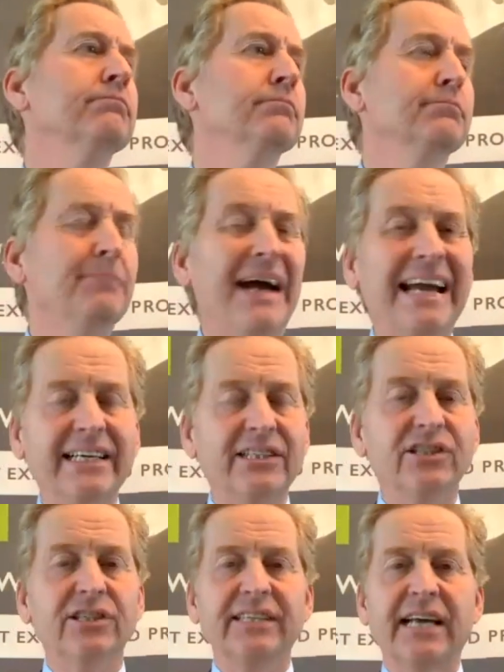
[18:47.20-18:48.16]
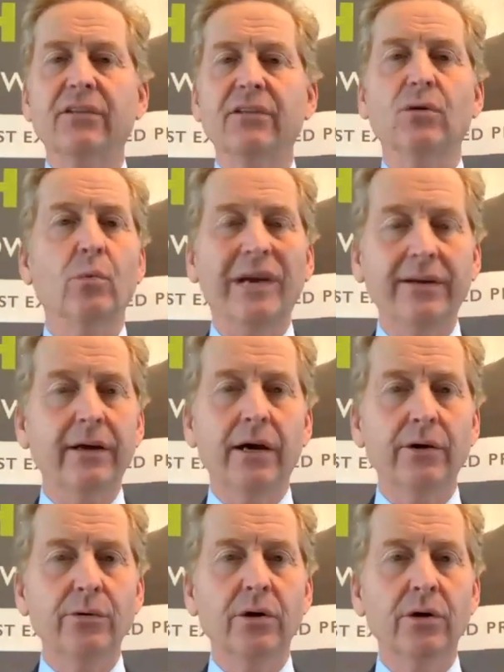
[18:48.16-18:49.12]
baggage is out the
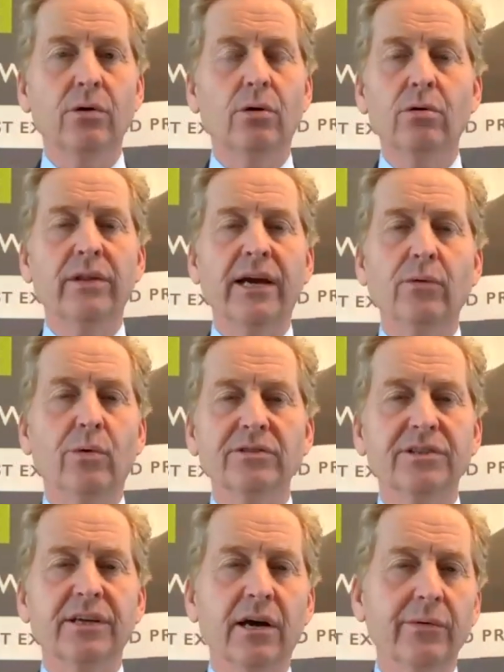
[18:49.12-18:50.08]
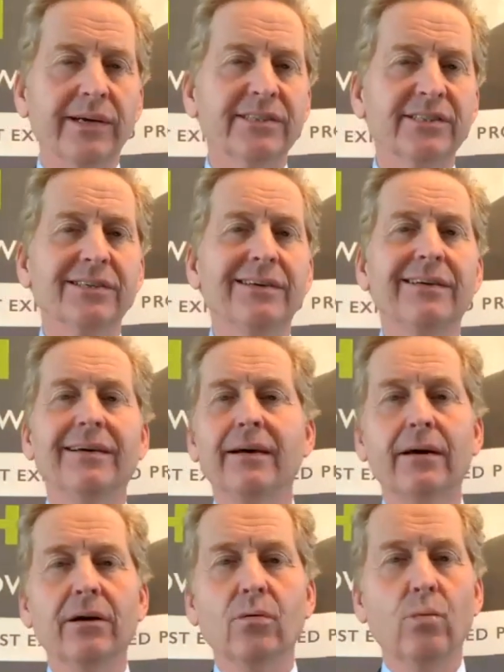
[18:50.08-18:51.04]
window. All they want to know is
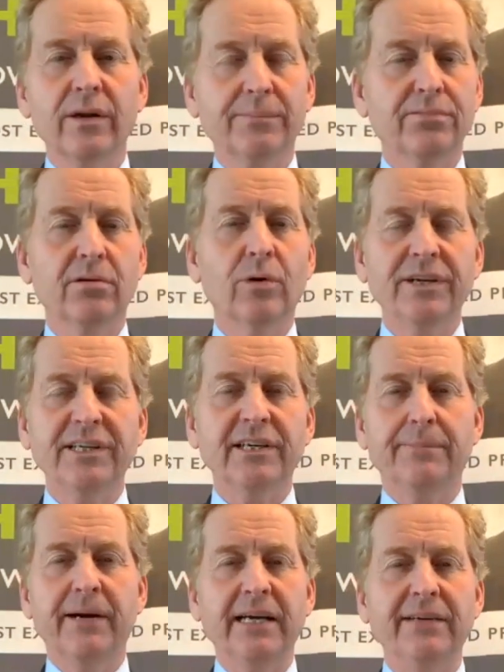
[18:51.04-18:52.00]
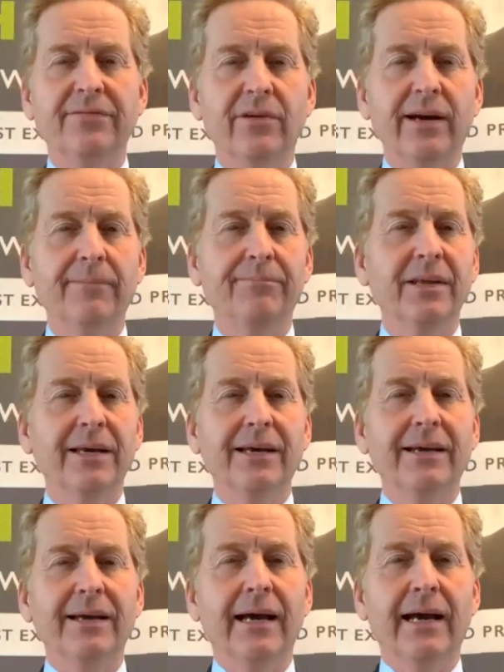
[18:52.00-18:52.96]
what are you going to pay for it?
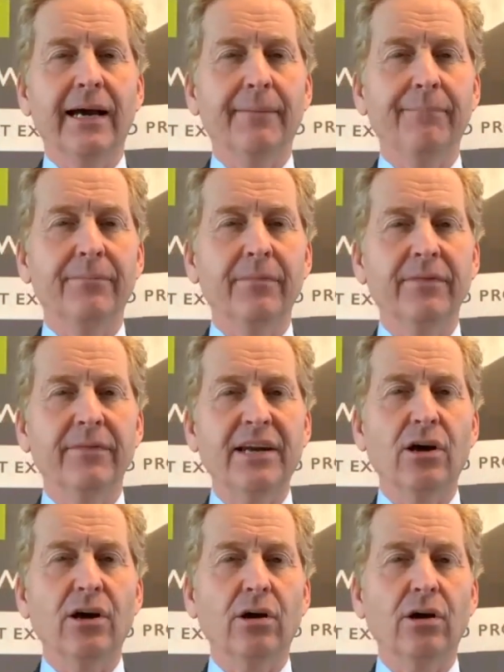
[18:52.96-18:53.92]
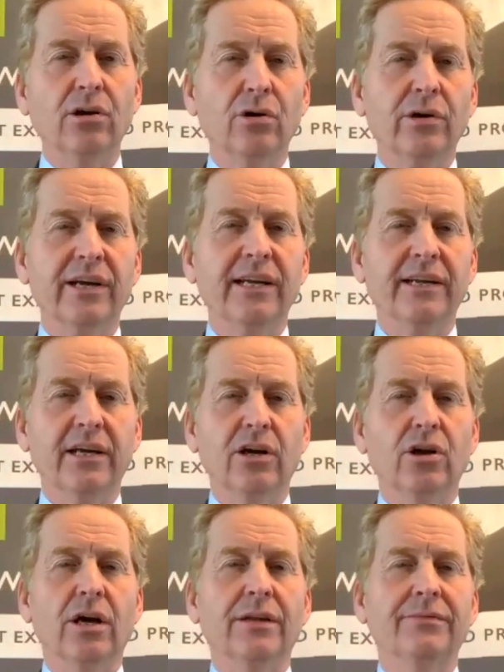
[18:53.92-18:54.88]
They're not looking at
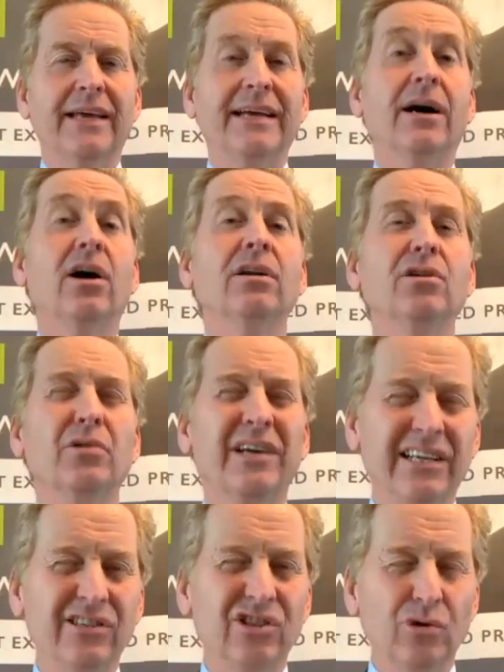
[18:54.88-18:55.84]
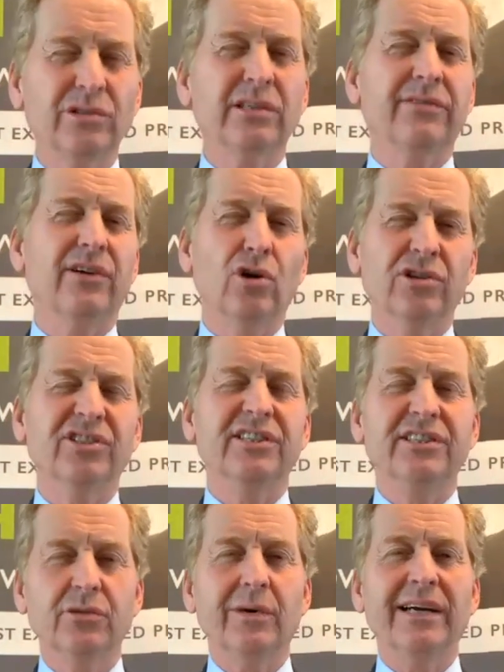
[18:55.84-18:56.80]
they are looking at sort of a loss
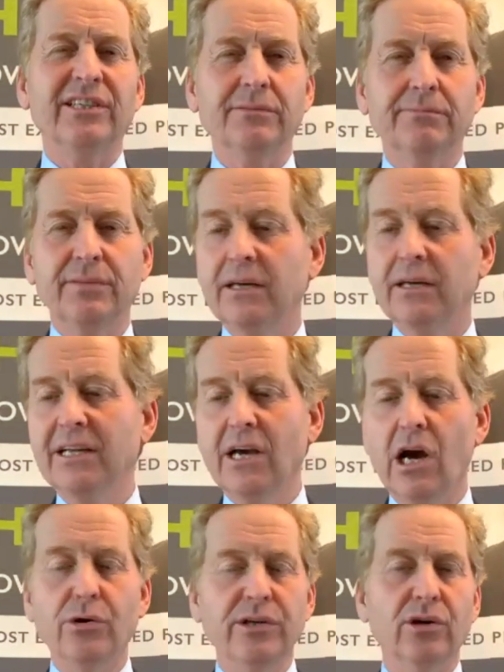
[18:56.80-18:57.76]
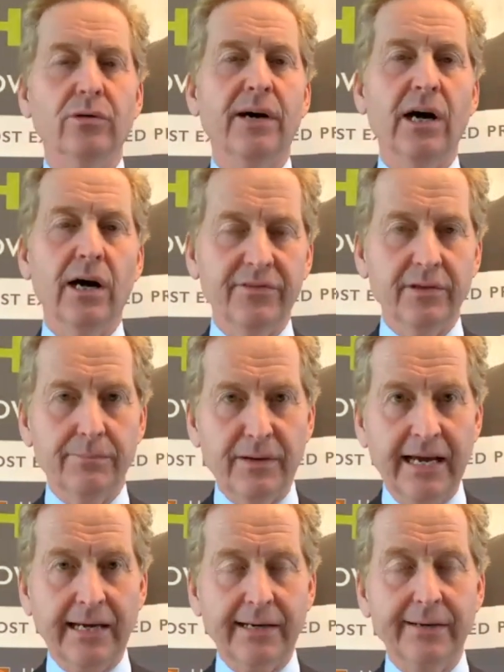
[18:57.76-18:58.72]
situation, but only on behalf of the
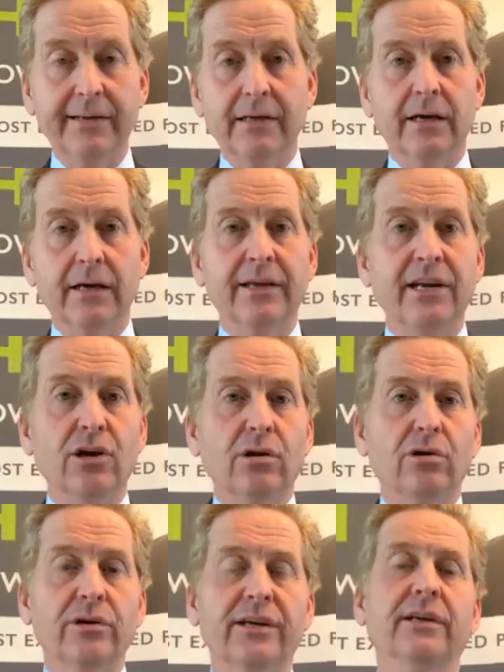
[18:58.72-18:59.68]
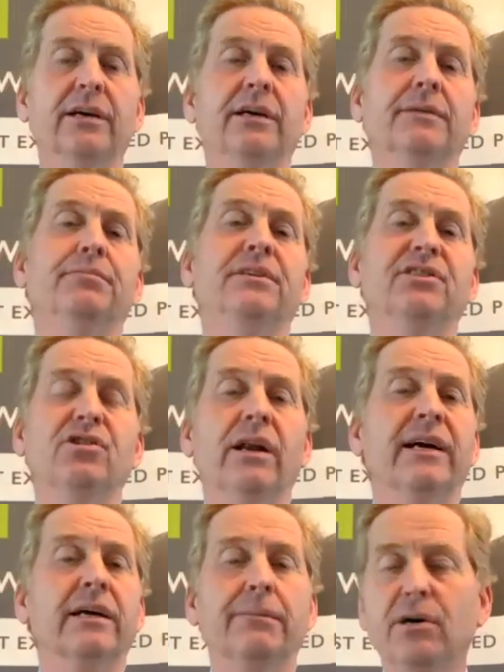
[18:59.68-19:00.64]
bank. But they're not looking at it's not
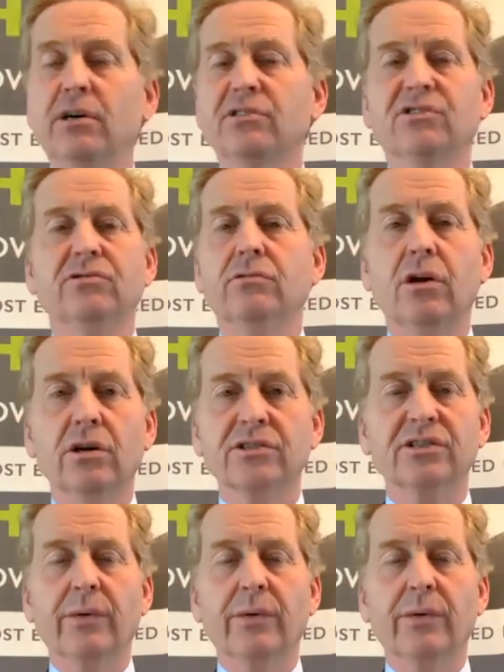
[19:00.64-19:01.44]
like a personal loss to